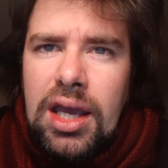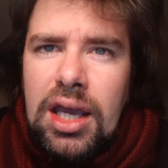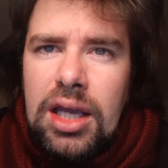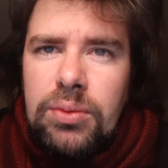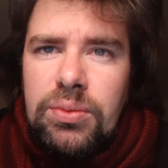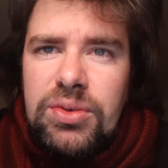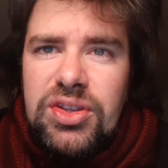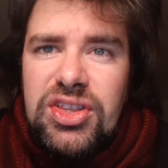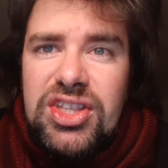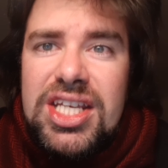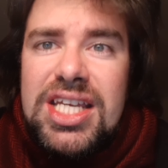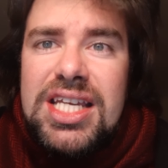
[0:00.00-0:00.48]

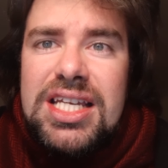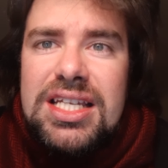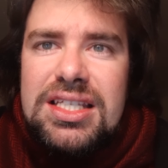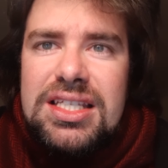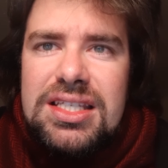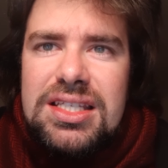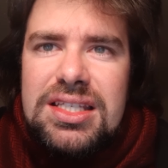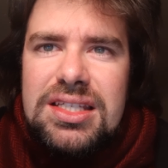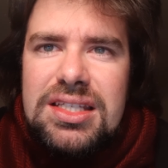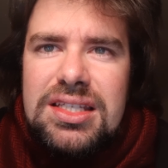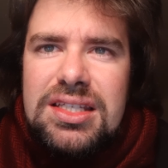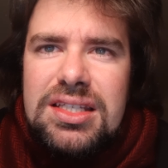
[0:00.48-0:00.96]
and with
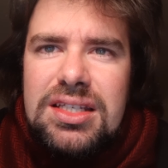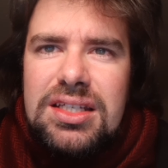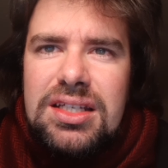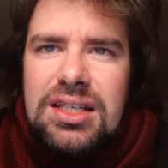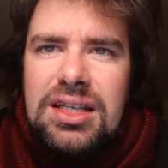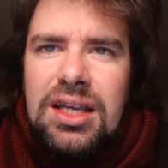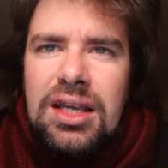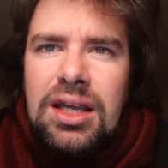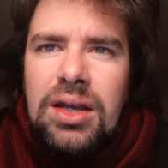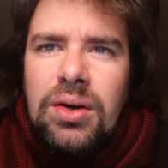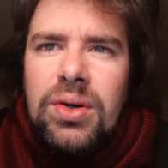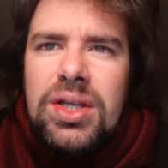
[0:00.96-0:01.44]
these
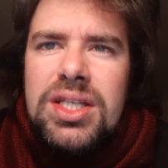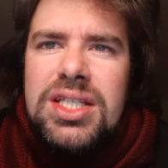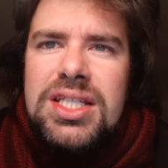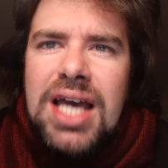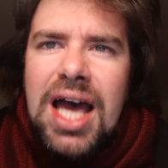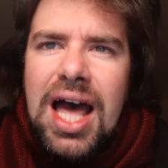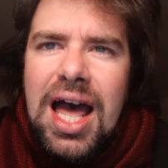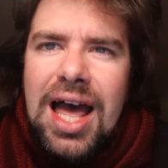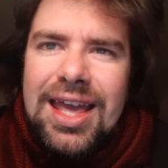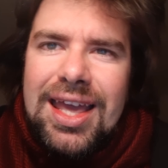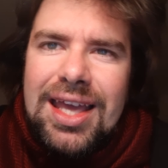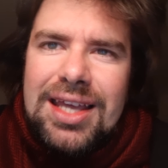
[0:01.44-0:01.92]

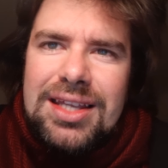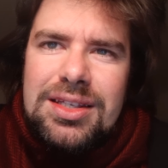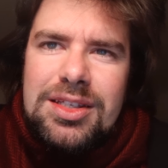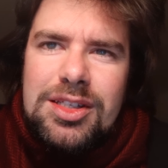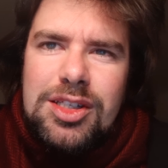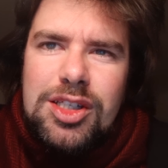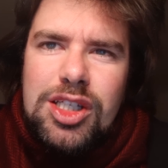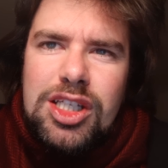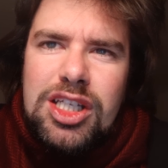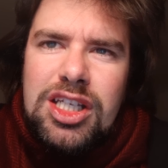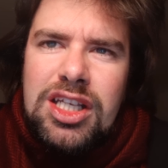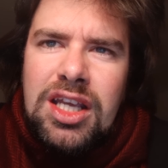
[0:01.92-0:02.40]

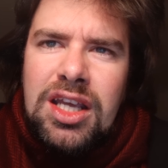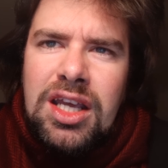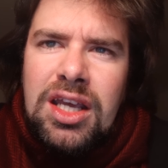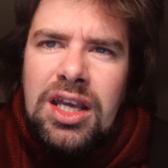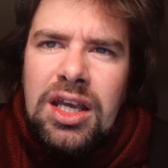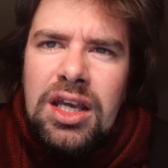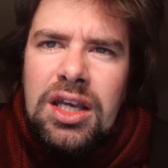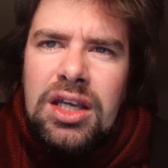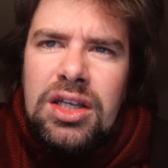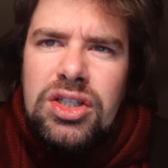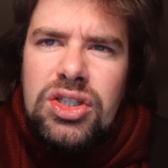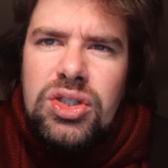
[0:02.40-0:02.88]
retired
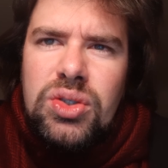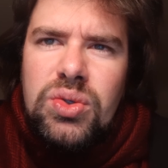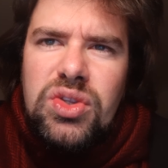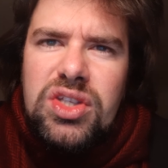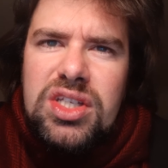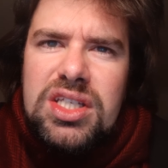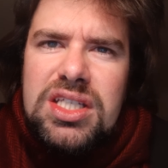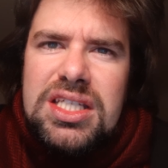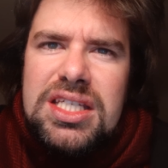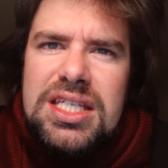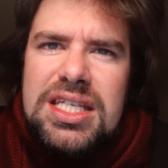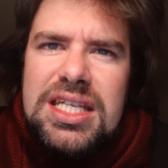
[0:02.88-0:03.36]
to
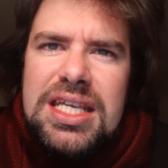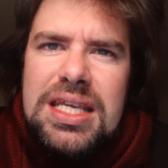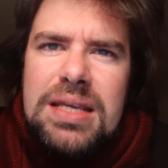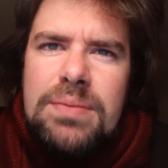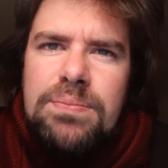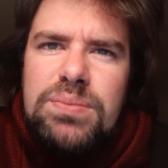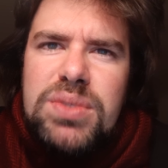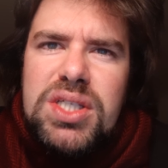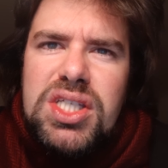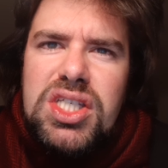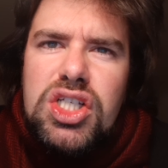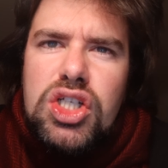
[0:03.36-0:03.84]
the
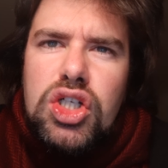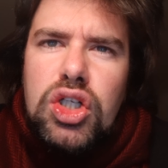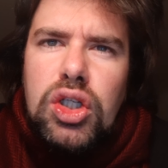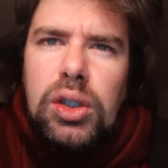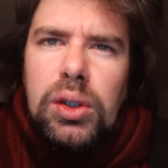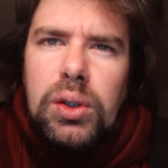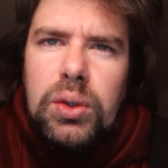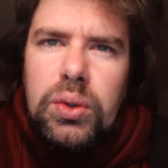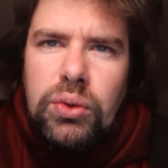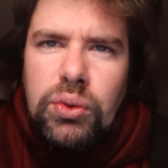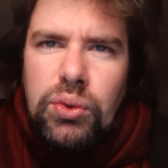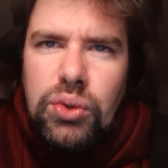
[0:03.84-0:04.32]
deep
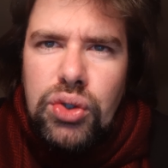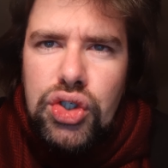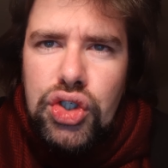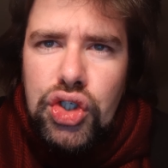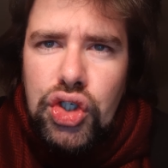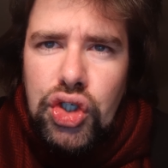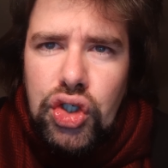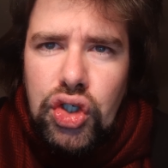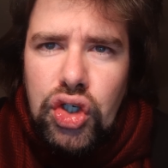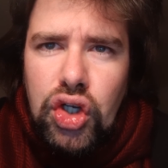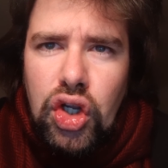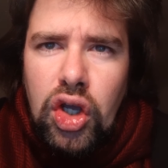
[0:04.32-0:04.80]

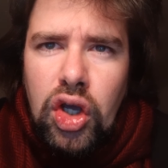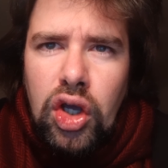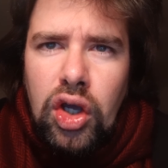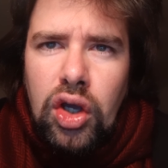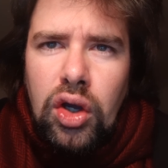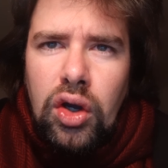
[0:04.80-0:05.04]
seclusion